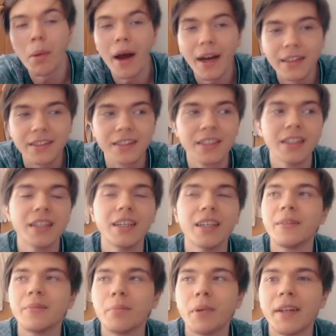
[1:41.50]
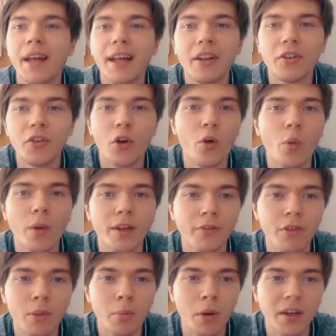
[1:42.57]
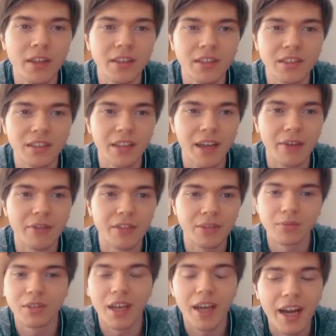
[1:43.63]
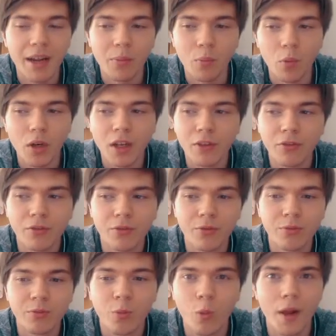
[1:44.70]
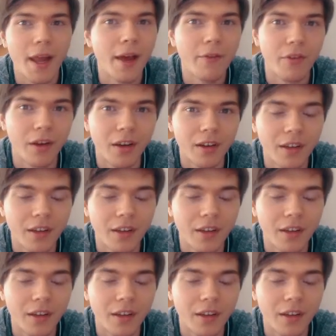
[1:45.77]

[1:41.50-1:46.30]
But I don't know. What if your buddy doesn't have some time? What if whatever?